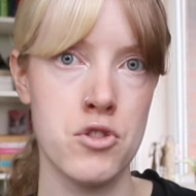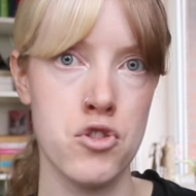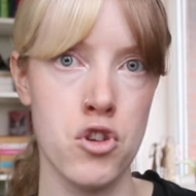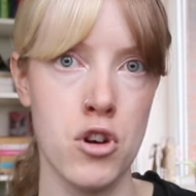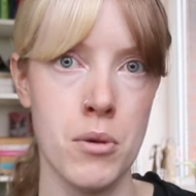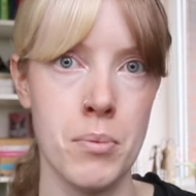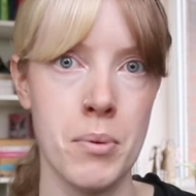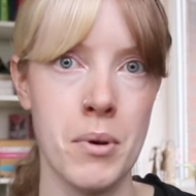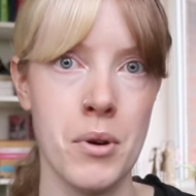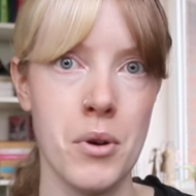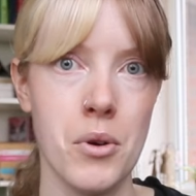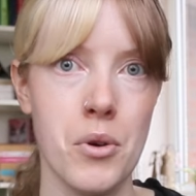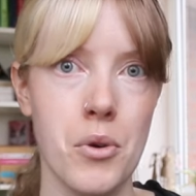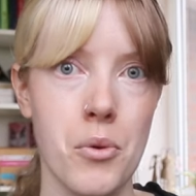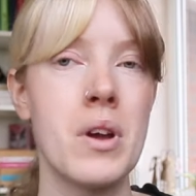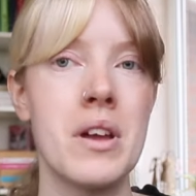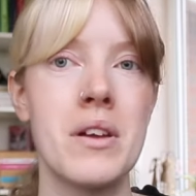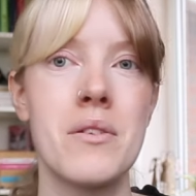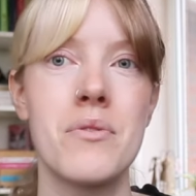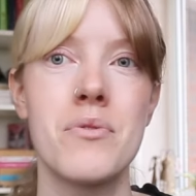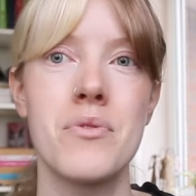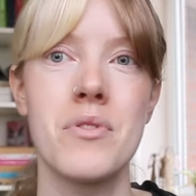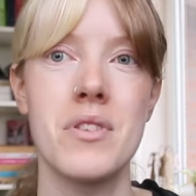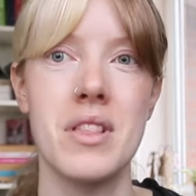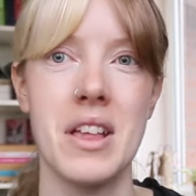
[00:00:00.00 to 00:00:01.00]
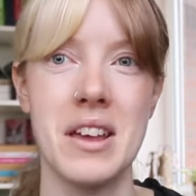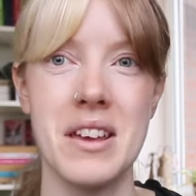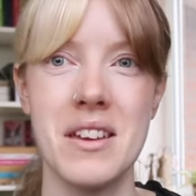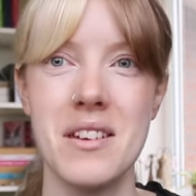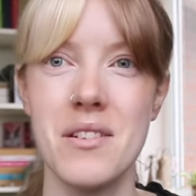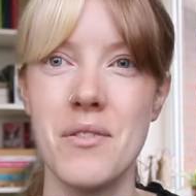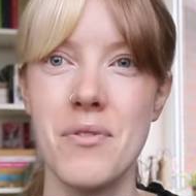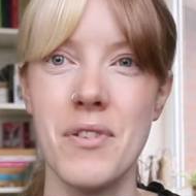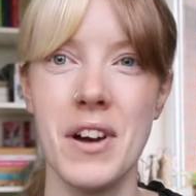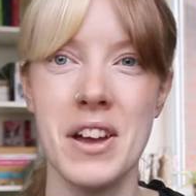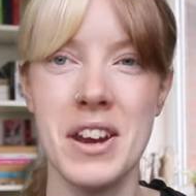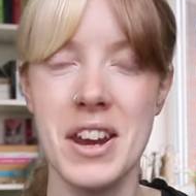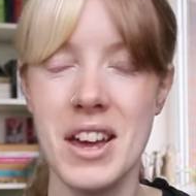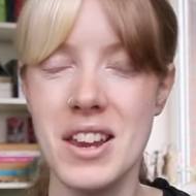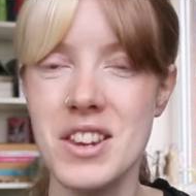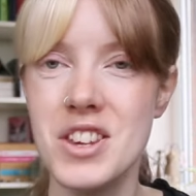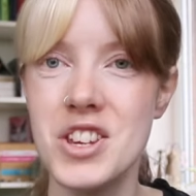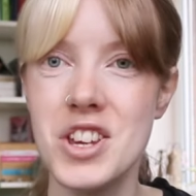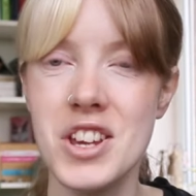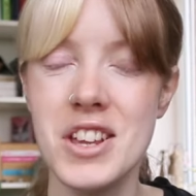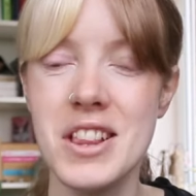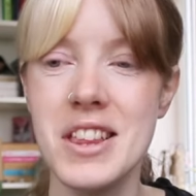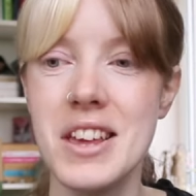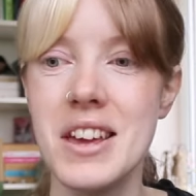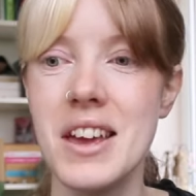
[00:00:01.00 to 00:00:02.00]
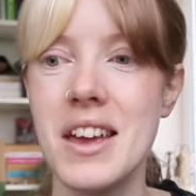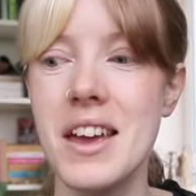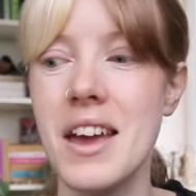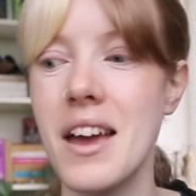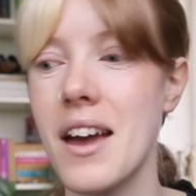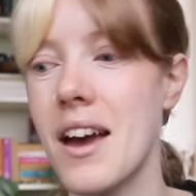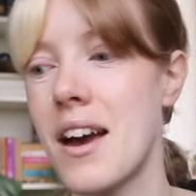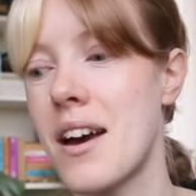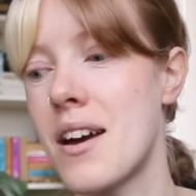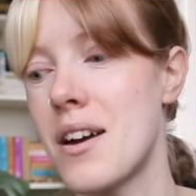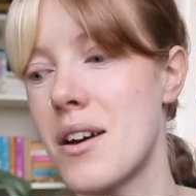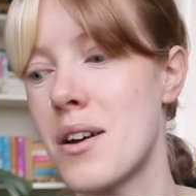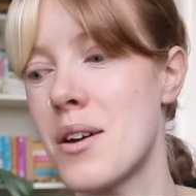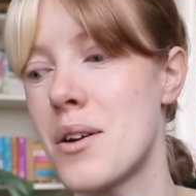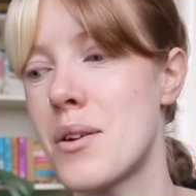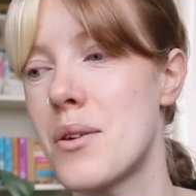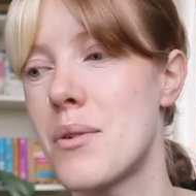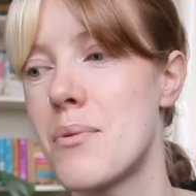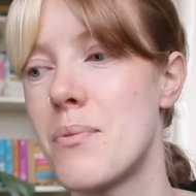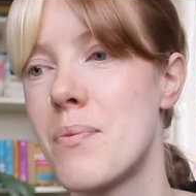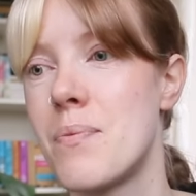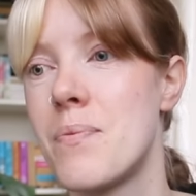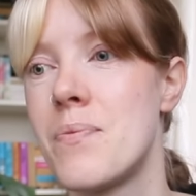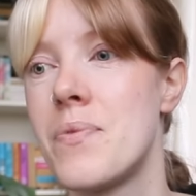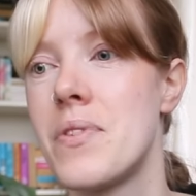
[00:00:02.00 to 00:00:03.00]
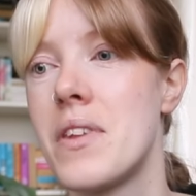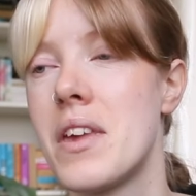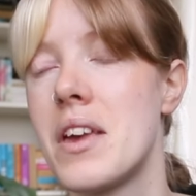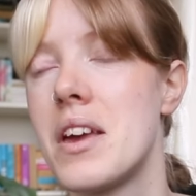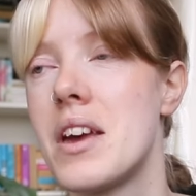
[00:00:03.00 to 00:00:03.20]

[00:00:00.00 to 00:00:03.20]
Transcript: trouble with like financially um